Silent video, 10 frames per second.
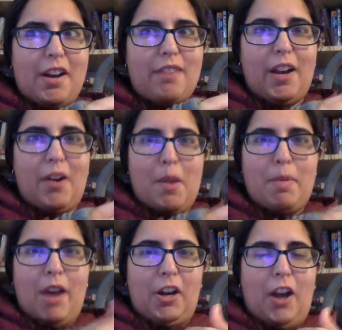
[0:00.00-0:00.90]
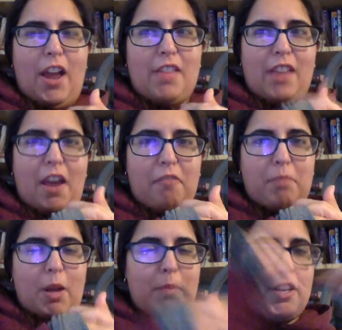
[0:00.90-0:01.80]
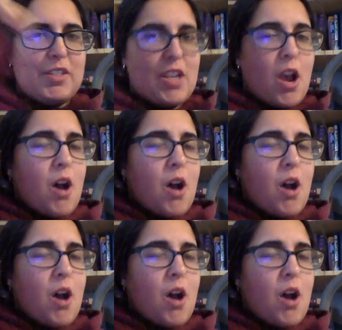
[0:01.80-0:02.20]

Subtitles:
of Harry Potter and the Half-Blood Prince.